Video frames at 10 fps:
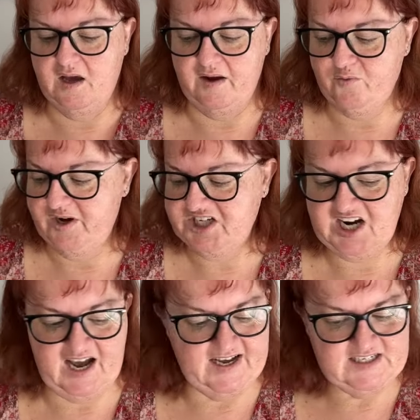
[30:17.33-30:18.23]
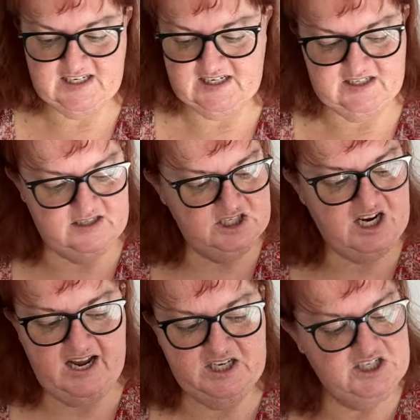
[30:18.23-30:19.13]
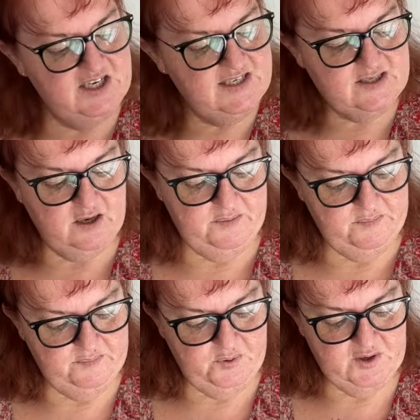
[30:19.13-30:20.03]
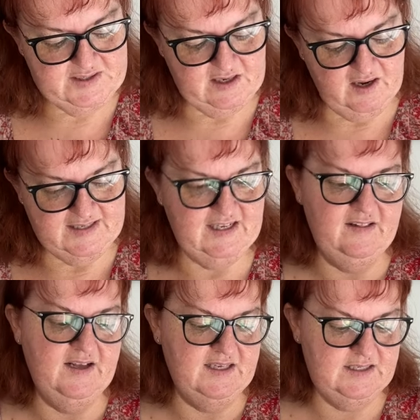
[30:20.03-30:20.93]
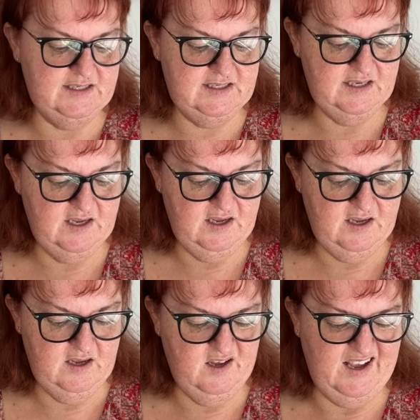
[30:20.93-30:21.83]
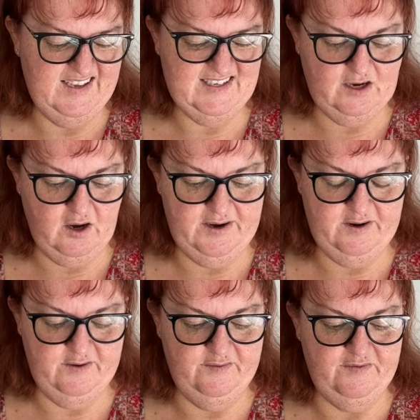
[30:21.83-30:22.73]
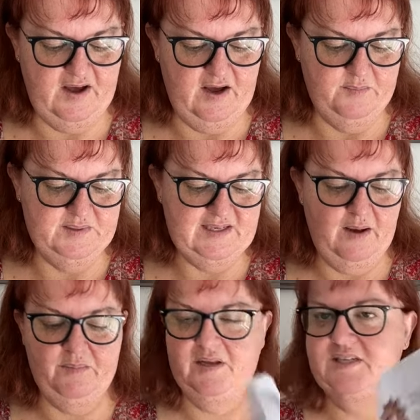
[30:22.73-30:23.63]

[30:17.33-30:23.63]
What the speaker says: I've already charted the changes. I'm personalising this as a kind of sampler